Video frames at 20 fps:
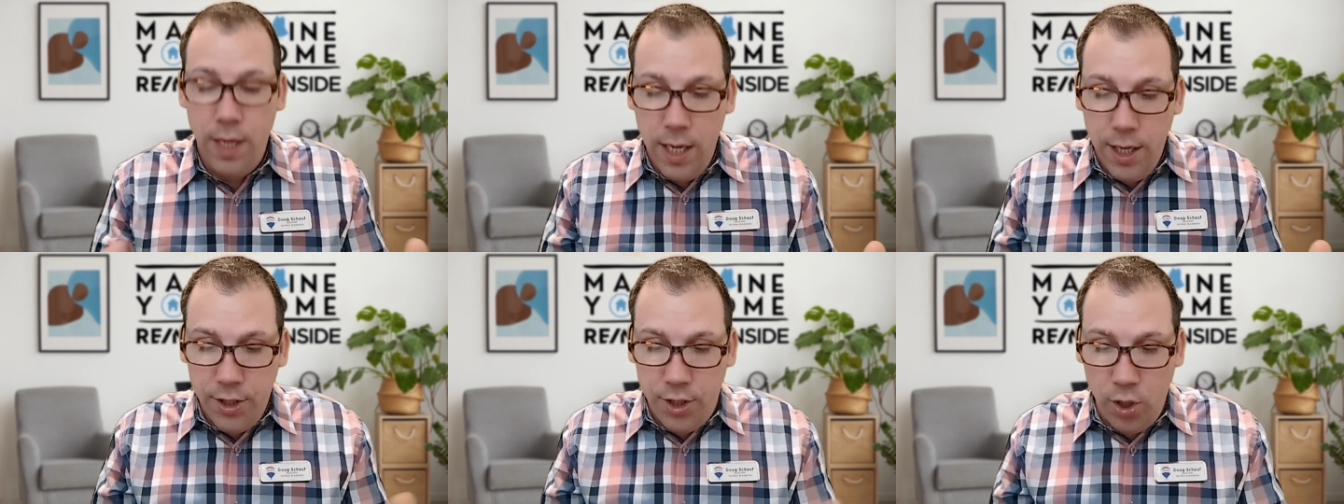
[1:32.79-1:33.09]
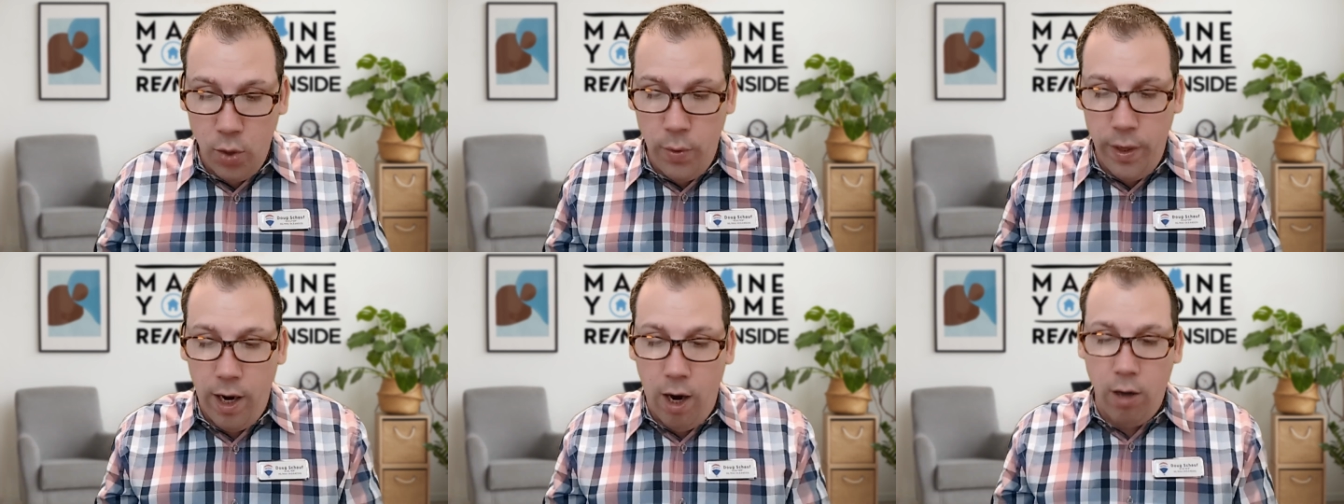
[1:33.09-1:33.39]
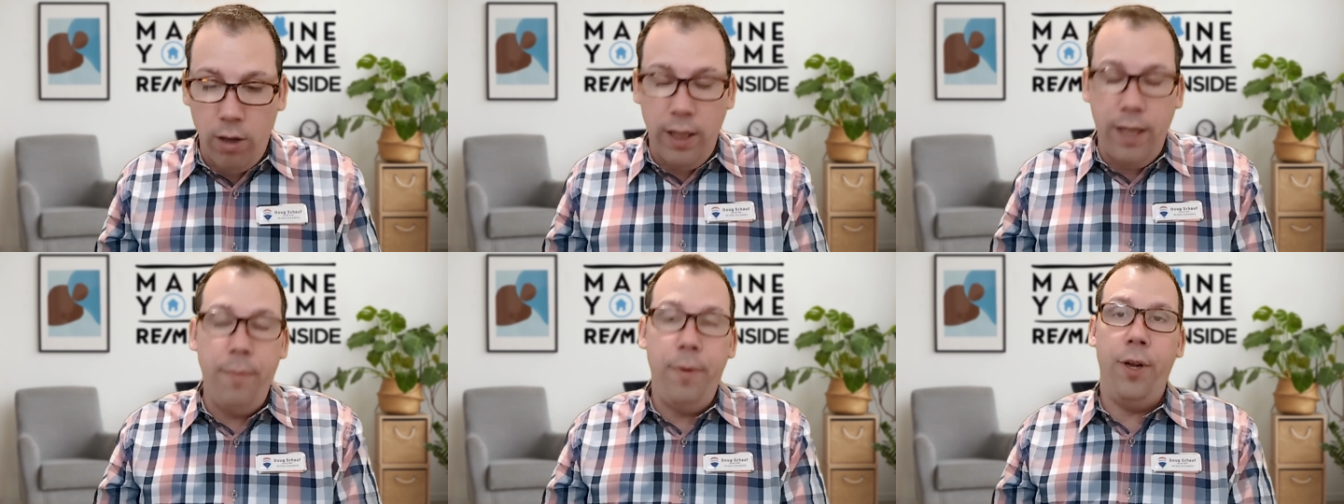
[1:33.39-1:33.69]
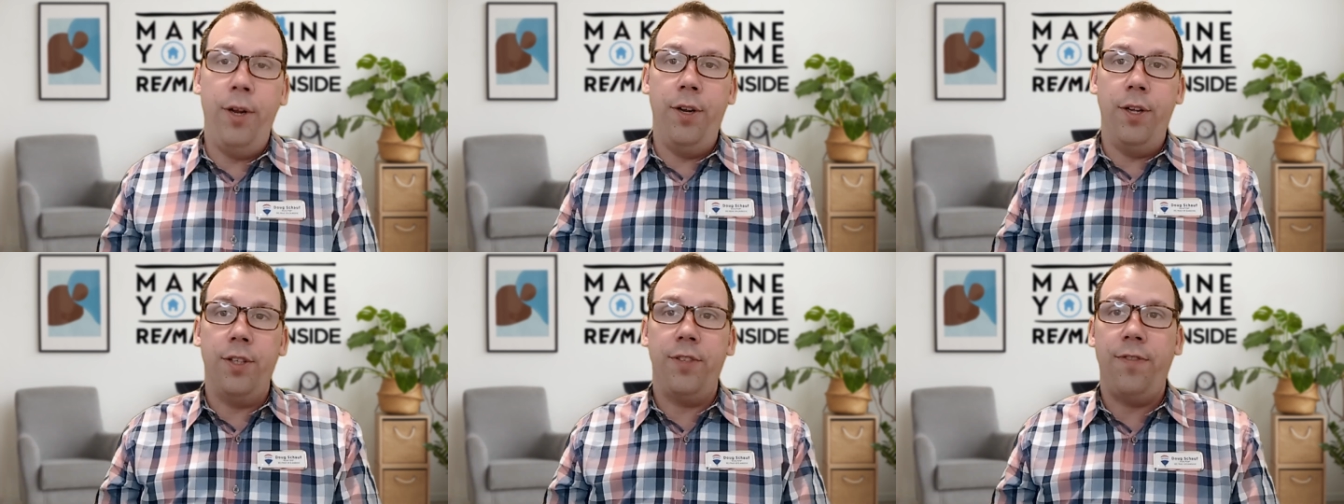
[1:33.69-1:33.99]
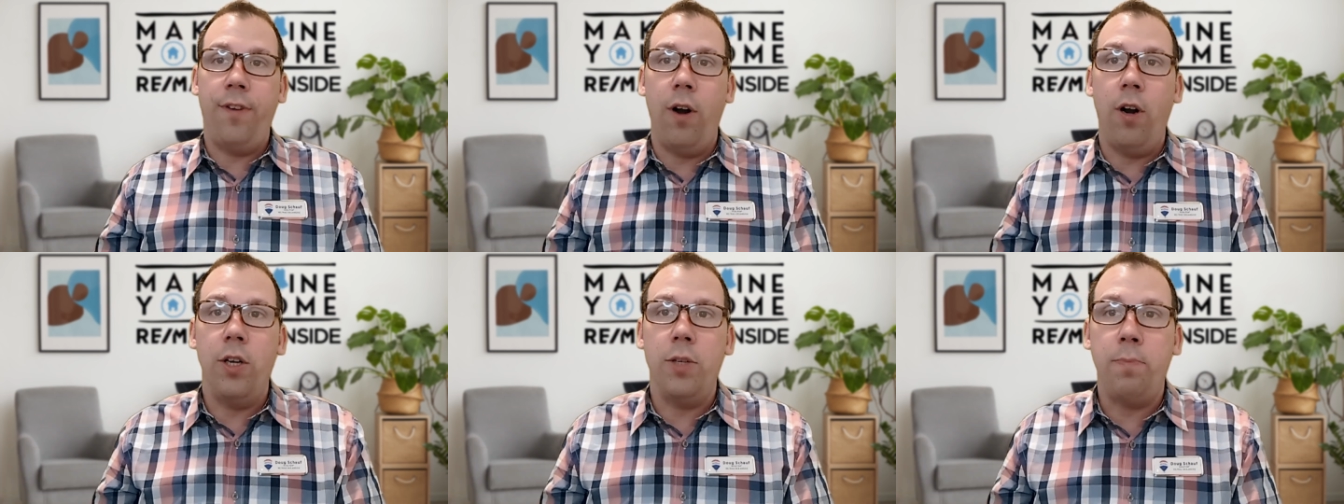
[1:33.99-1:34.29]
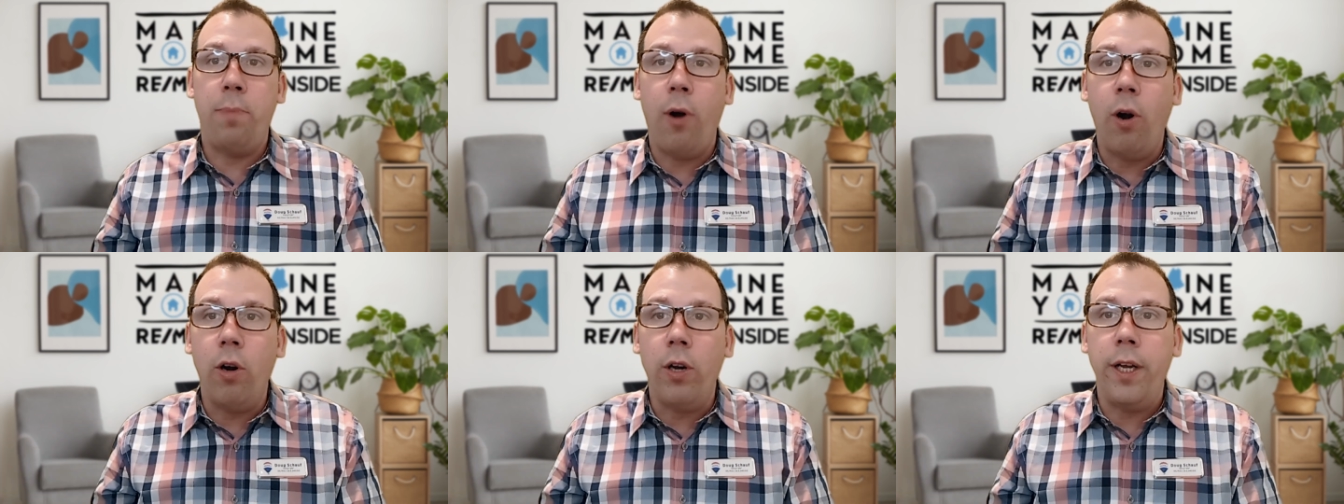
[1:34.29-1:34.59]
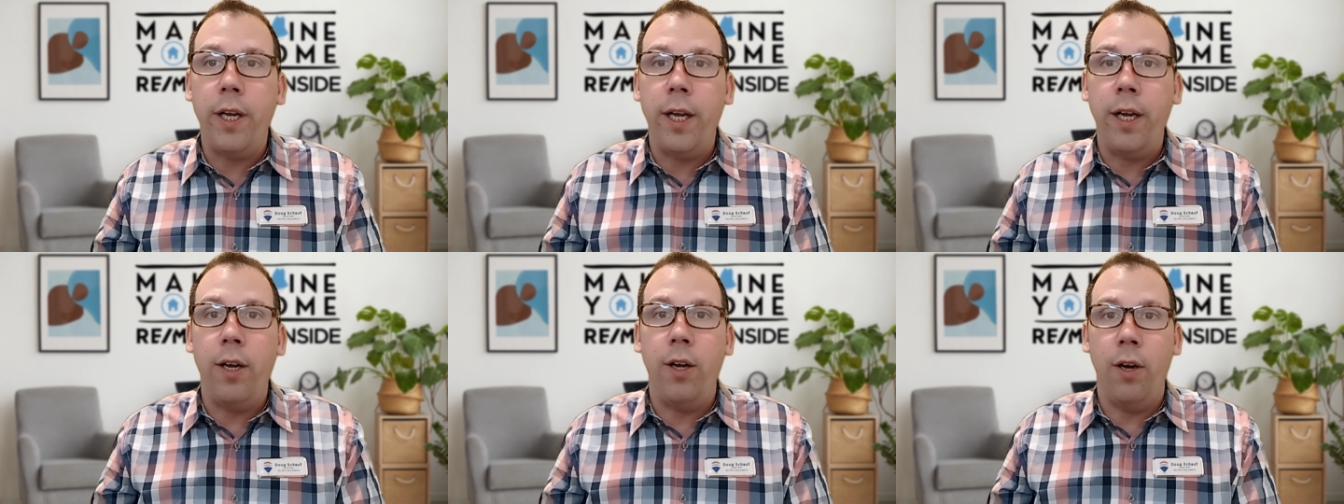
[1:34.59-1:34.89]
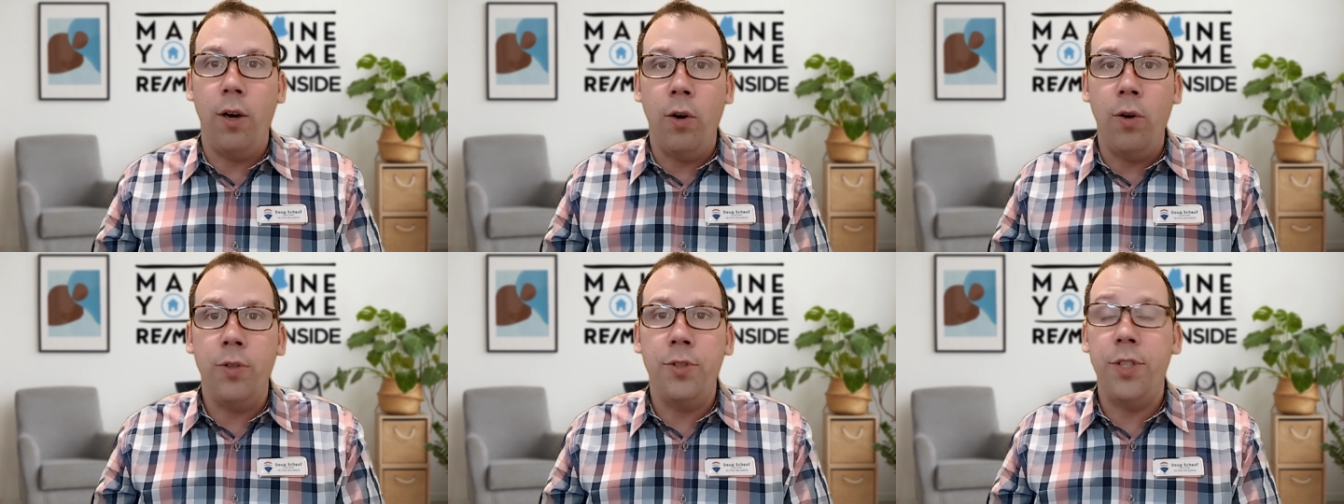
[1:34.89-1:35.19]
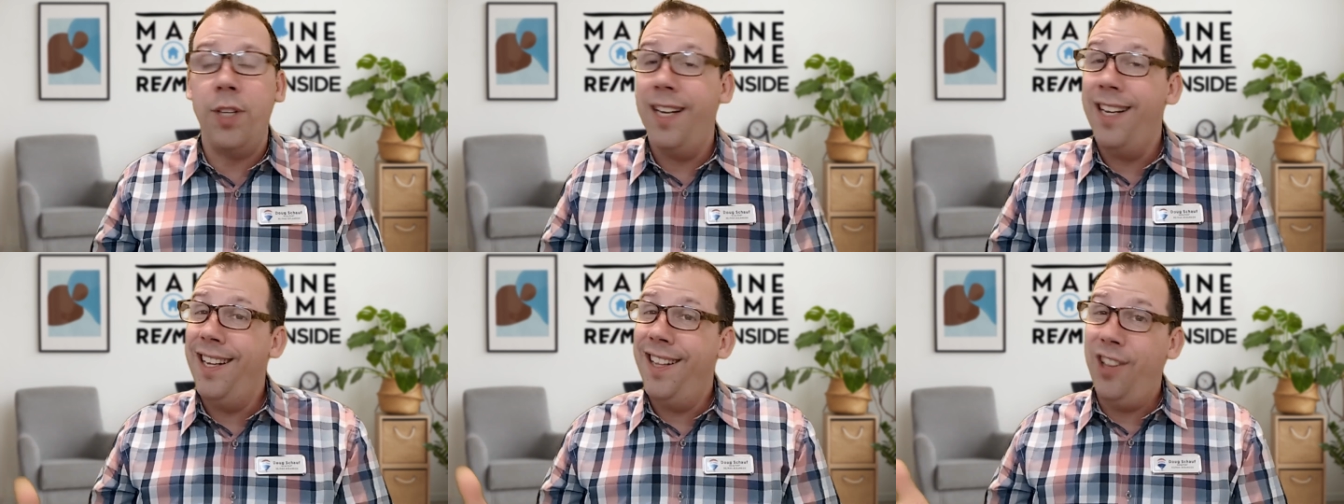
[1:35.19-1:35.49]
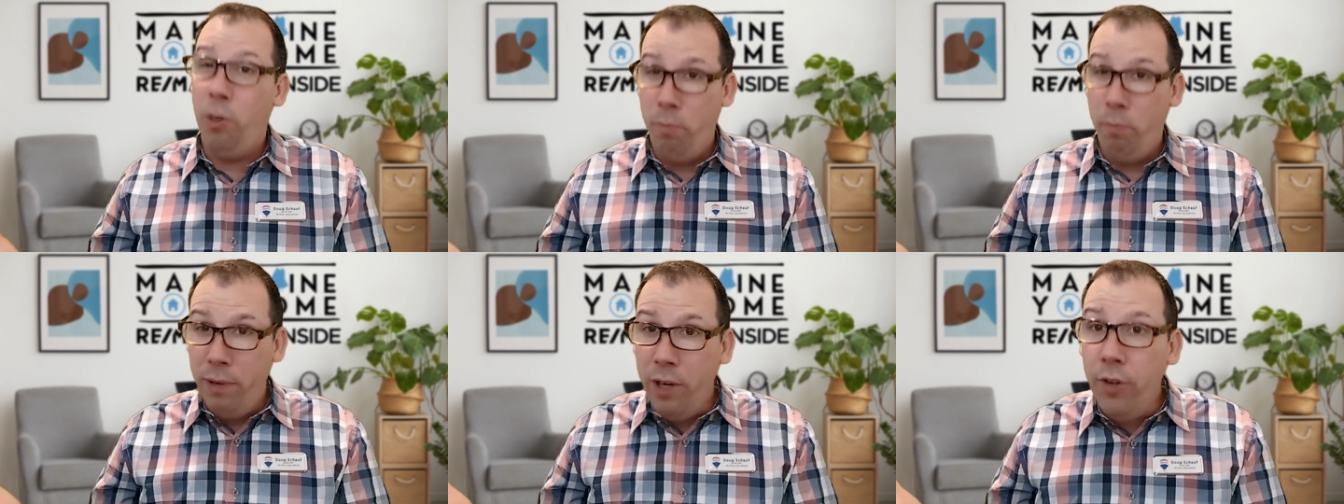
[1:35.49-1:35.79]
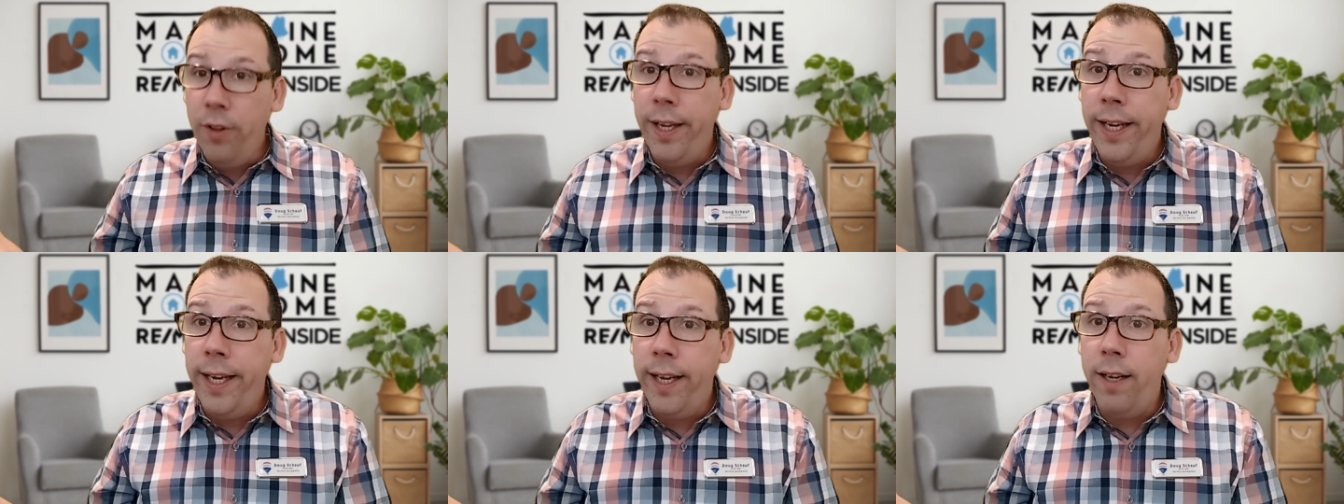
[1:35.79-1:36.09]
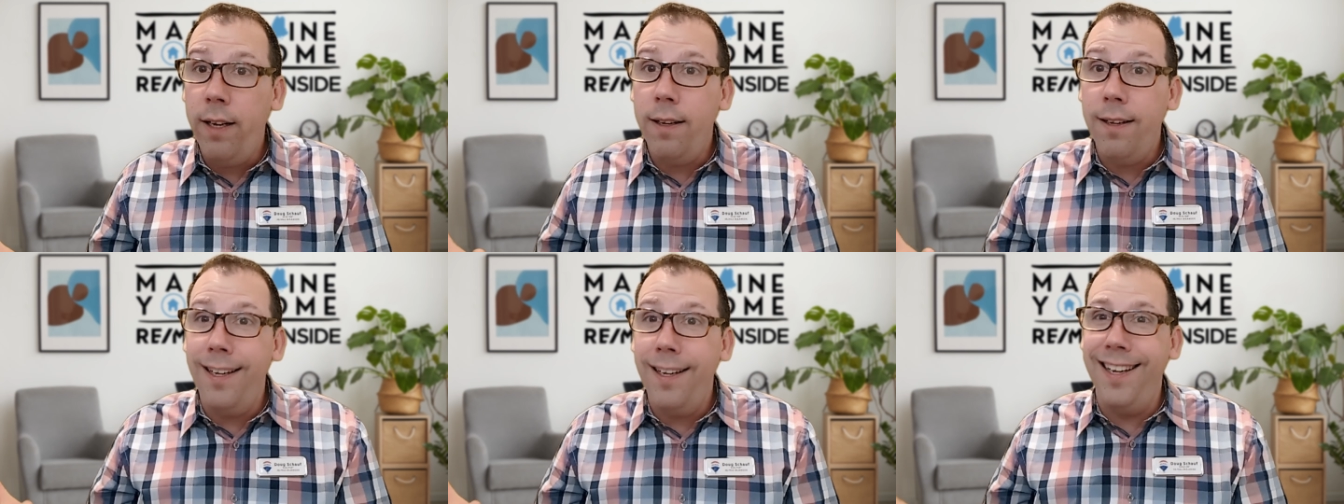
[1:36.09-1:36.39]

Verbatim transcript: So we are limited as far as parking goes. They're building it.